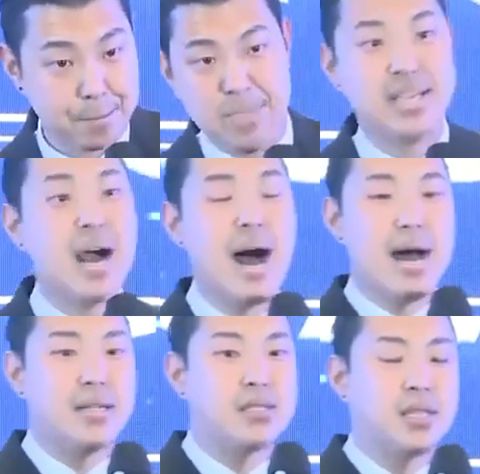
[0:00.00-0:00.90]

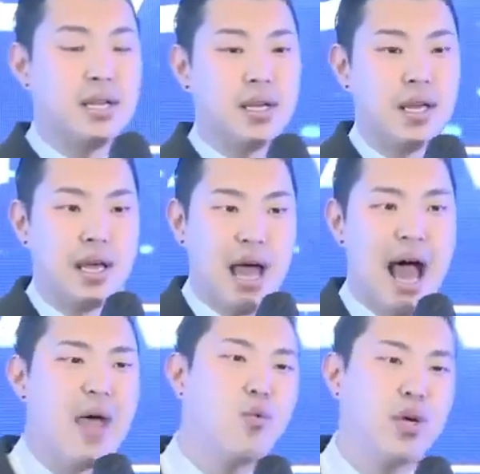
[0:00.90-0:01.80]
Because
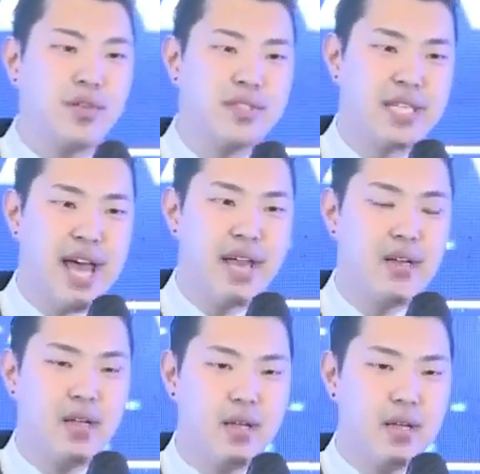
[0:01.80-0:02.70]
I would have
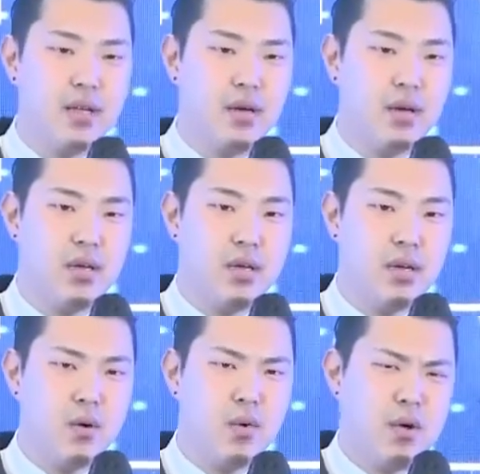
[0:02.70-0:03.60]
said,
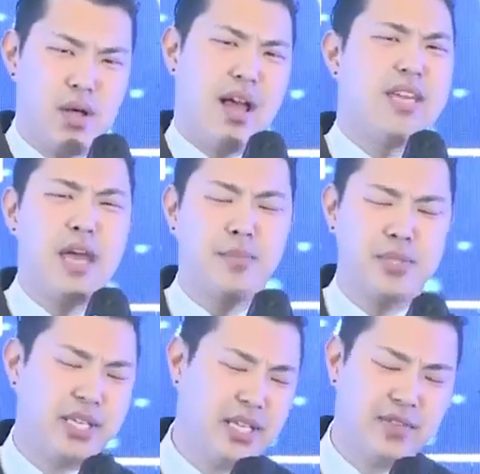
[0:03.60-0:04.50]
I can't
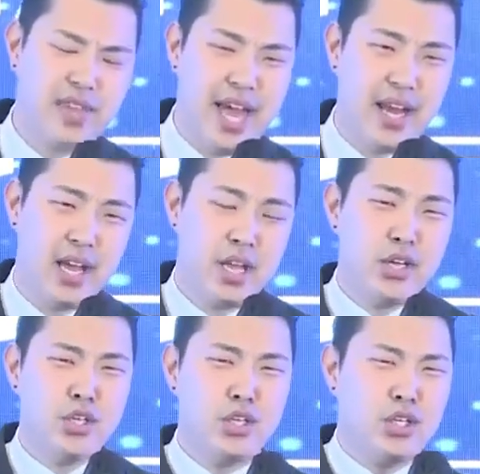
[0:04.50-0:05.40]
believe that
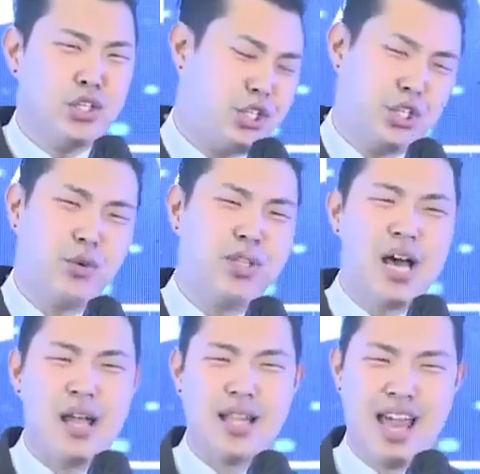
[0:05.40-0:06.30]
she would
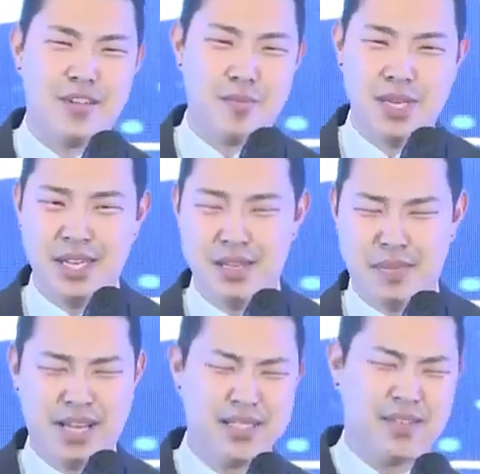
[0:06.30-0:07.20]
not like me
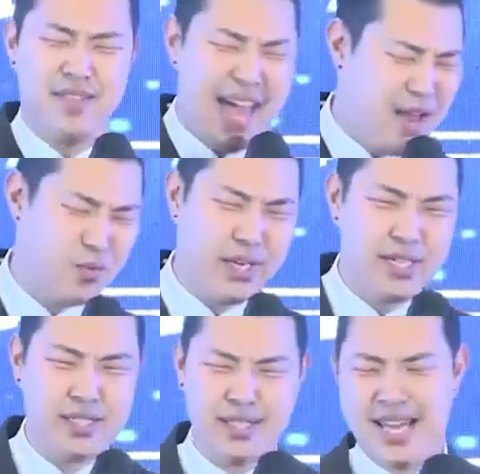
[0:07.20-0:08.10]
because of that
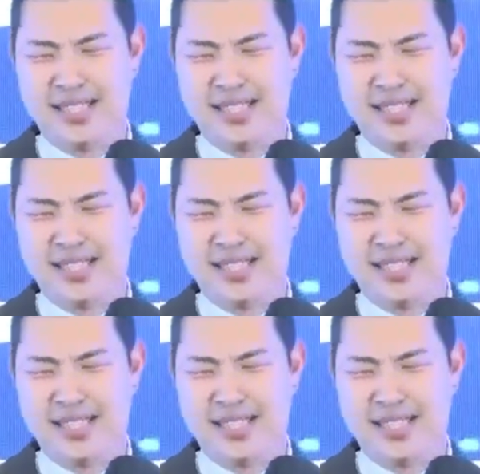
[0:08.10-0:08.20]
reason.